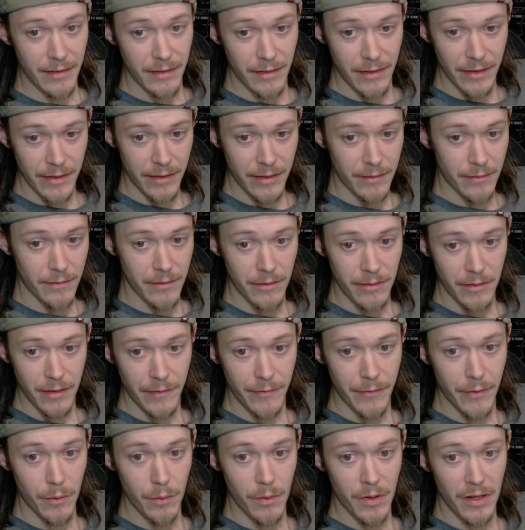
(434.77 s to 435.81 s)
Like,
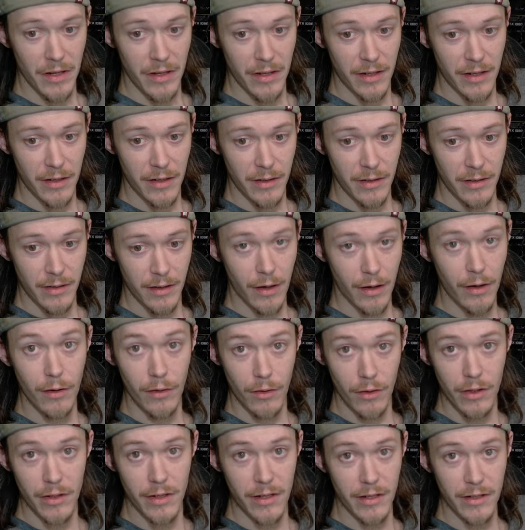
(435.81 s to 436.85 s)
if you are
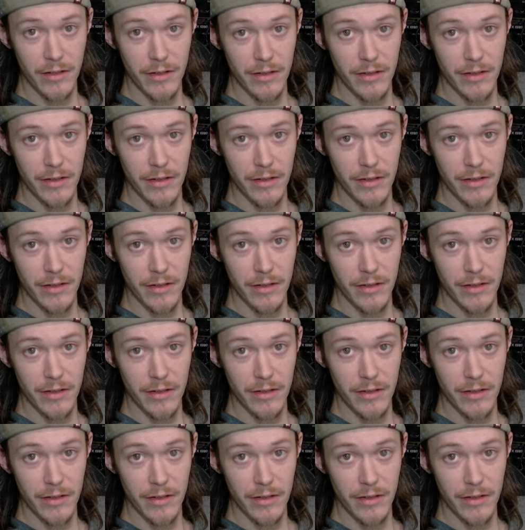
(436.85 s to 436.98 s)
looking